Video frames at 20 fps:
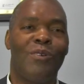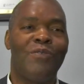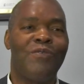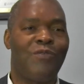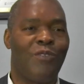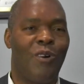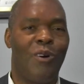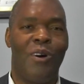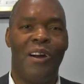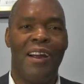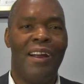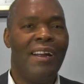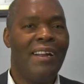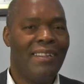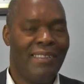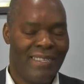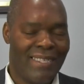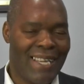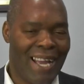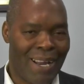for
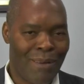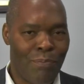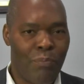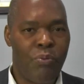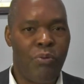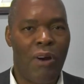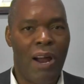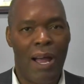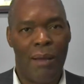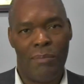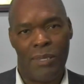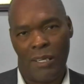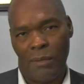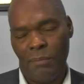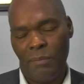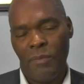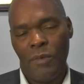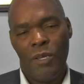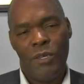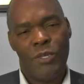that problem.